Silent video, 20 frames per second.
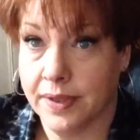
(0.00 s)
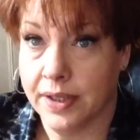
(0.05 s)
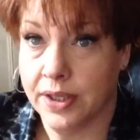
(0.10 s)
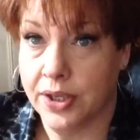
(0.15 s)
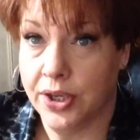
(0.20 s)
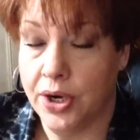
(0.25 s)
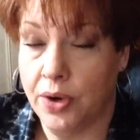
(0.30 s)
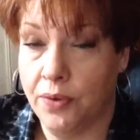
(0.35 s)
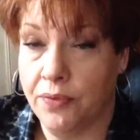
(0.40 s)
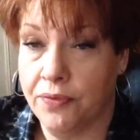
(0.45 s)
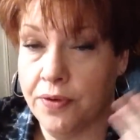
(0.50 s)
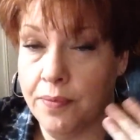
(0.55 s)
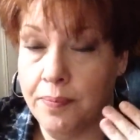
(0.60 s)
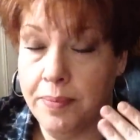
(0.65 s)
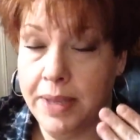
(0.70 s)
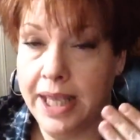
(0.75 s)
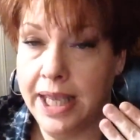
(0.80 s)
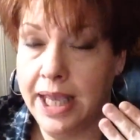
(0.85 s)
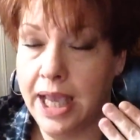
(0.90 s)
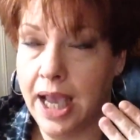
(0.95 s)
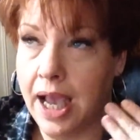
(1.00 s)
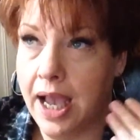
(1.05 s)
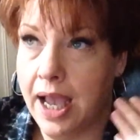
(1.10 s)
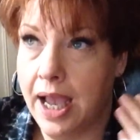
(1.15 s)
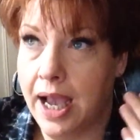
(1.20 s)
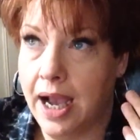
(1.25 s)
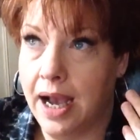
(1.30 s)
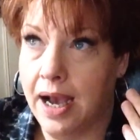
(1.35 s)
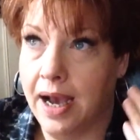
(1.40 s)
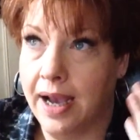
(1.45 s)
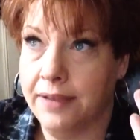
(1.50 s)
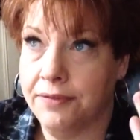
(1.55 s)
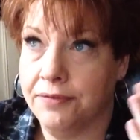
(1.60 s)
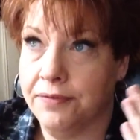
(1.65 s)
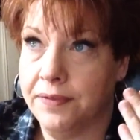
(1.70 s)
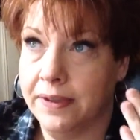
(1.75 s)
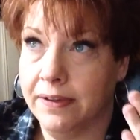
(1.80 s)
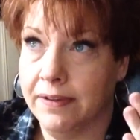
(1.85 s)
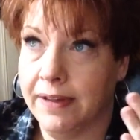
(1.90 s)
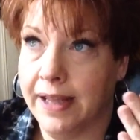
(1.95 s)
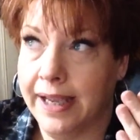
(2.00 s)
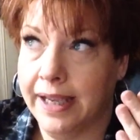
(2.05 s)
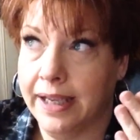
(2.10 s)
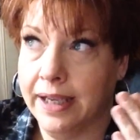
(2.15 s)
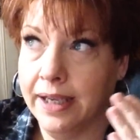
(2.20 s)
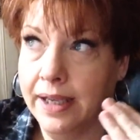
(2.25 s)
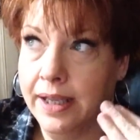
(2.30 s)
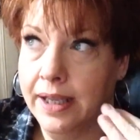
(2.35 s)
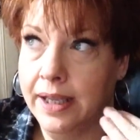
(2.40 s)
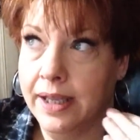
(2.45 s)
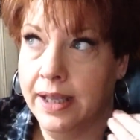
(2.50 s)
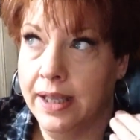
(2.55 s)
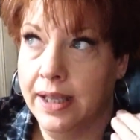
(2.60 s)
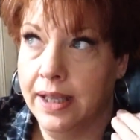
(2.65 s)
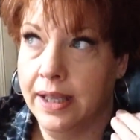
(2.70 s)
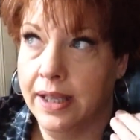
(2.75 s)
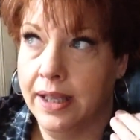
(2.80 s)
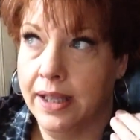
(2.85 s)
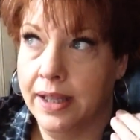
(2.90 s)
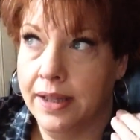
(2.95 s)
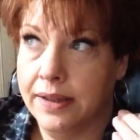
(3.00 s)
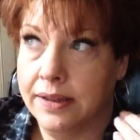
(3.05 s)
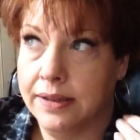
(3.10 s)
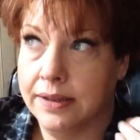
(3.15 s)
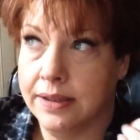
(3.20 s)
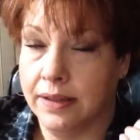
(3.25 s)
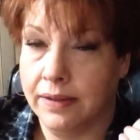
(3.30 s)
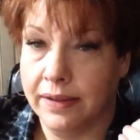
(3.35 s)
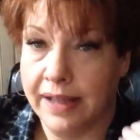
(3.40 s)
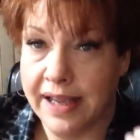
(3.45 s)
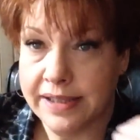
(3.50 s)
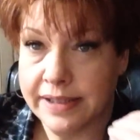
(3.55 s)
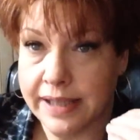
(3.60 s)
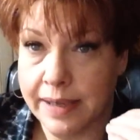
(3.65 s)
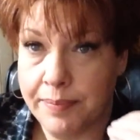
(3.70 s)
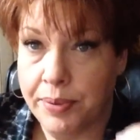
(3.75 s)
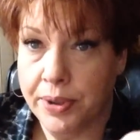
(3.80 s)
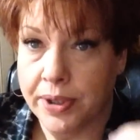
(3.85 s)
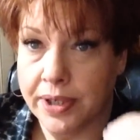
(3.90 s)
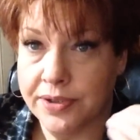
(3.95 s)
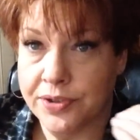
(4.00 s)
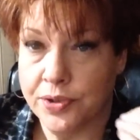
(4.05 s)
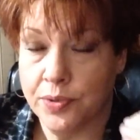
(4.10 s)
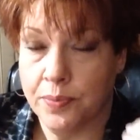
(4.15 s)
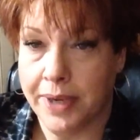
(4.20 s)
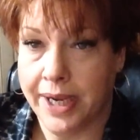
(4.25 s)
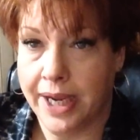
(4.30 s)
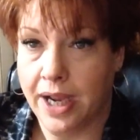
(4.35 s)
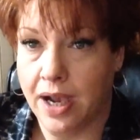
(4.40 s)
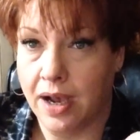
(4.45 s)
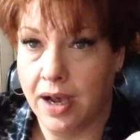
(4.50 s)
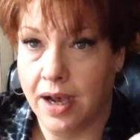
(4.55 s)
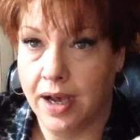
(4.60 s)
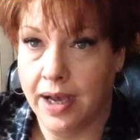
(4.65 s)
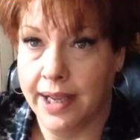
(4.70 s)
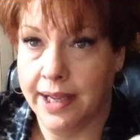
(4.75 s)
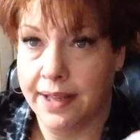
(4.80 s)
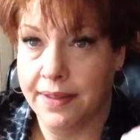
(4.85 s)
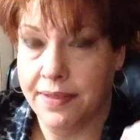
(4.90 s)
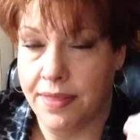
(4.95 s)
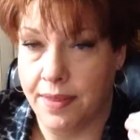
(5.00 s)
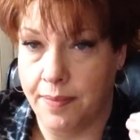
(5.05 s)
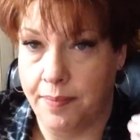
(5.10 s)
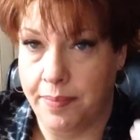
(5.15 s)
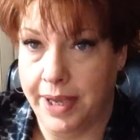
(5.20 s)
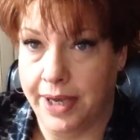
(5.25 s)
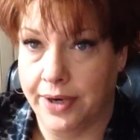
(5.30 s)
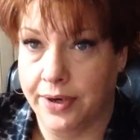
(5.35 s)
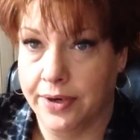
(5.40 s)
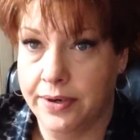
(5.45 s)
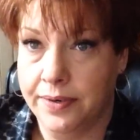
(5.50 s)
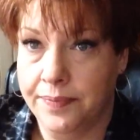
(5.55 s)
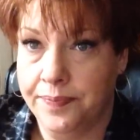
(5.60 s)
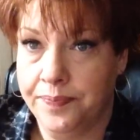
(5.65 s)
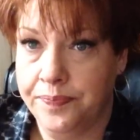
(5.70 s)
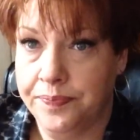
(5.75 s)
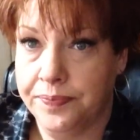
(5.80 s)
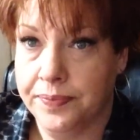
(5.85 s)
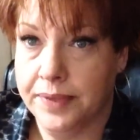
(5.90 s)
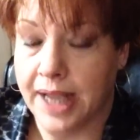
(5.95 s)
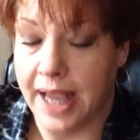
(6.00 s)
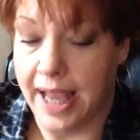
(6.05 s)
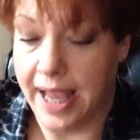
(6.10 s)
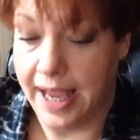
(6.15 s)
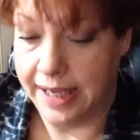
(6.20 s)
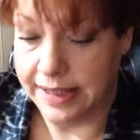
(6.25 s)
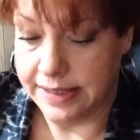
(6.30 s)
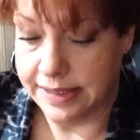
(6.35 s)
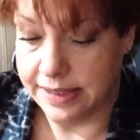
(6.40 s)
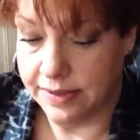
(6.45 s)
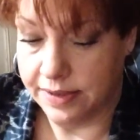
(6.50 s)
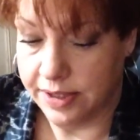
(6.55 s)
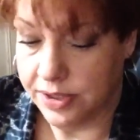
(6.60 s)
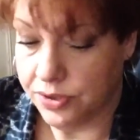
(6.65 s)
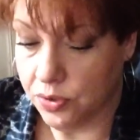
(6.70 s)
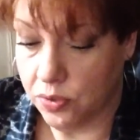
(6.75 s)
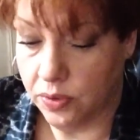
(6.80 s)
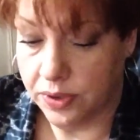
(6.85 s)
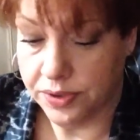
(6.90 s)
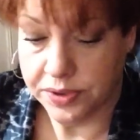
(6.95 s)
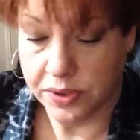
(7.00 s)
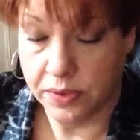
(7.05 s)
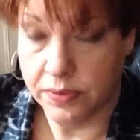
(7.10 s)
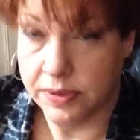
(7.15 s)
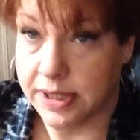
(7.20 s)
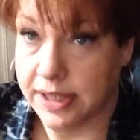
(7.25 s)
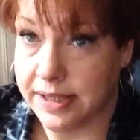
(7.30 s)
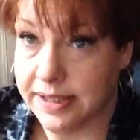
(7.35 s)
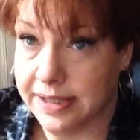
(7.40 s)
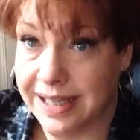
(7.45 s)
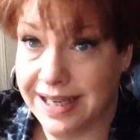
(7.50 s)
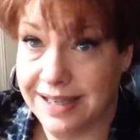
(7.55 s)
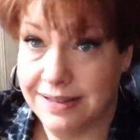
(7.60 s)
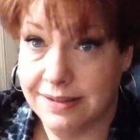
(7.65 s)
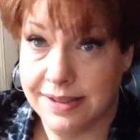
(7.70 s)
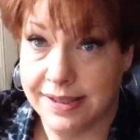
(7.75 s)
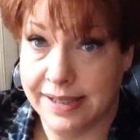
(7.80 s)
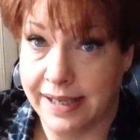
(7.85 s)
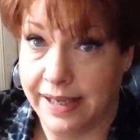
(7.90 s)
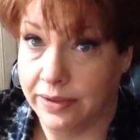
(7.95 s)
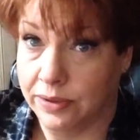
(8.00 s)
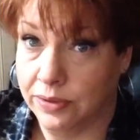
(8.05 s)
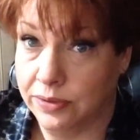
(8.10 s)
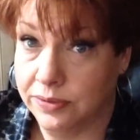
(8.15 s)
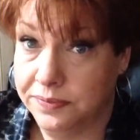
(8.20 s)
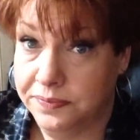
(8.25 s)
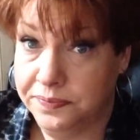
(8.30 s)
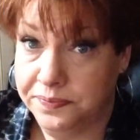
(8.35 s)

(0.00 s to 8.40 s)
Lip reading: you know, for me, I feel like the less I put under my eye, the better. And this also does not settle.